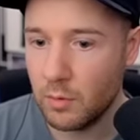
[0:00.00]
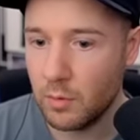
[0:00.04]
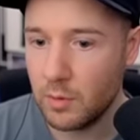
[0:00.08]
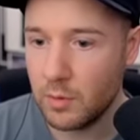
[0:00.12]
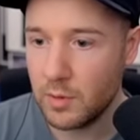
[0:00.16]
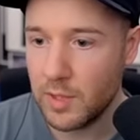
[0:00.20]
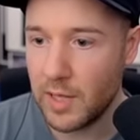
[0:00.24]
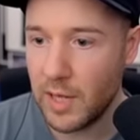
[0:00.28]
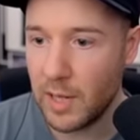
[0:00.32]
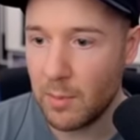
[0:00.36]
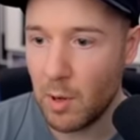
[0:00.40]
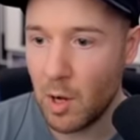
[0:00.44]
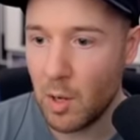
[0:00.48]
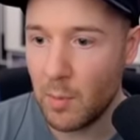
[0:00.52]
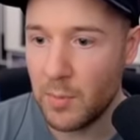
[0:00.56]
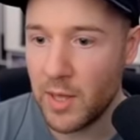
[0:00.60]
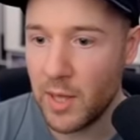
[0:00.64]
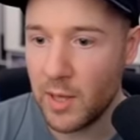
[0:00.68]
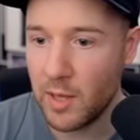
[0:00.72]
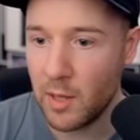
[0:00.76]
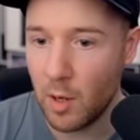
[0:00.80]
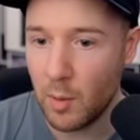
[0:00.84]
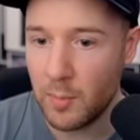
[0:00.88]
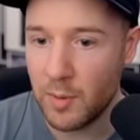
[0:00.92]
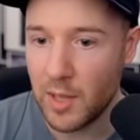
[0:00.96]
Damn,
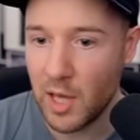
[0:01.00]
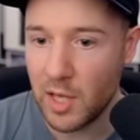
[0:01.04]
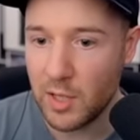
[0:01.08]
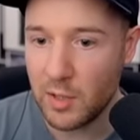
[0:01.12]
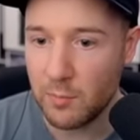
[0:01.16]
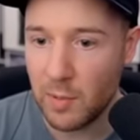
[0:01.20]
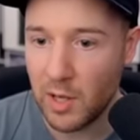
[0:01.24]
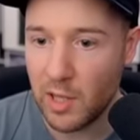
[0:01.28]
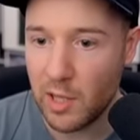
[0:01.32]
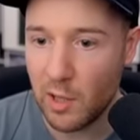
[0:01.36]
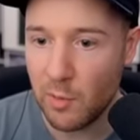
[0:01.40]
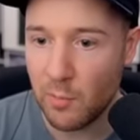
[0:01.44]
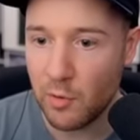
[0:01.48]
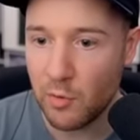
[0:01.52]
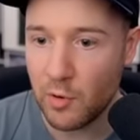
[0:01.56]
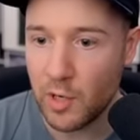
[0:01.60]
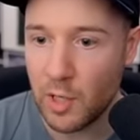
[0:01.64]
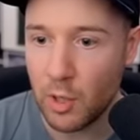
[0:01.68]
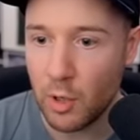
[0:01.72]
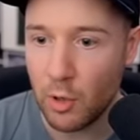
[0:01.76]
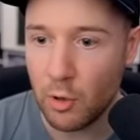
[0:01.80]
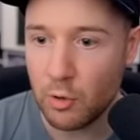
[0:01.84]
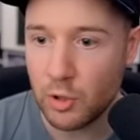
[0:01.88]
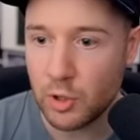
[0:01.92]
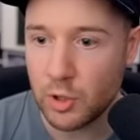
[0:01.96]
RBA. Mikel
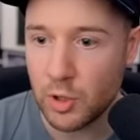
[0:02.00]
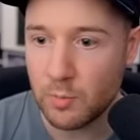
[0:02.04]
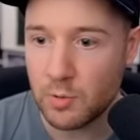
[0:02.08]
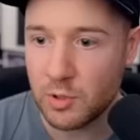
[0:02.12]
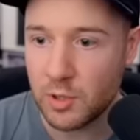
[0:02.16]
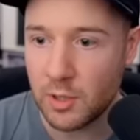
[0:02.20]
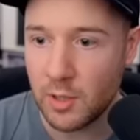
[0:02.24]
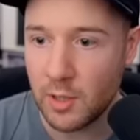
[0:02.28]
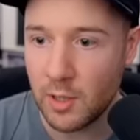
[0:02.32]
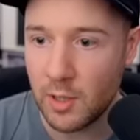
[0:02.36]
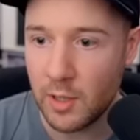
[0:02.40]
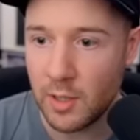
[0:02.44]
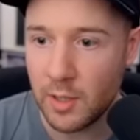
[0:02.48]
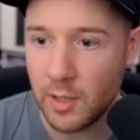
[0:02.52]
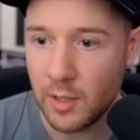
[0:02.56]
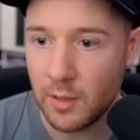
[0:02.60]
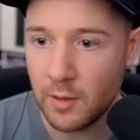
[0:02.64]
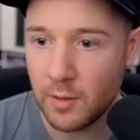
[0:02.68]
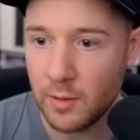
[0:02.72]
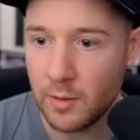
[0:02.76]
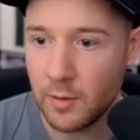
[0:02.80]
Merino. Szoboszlai.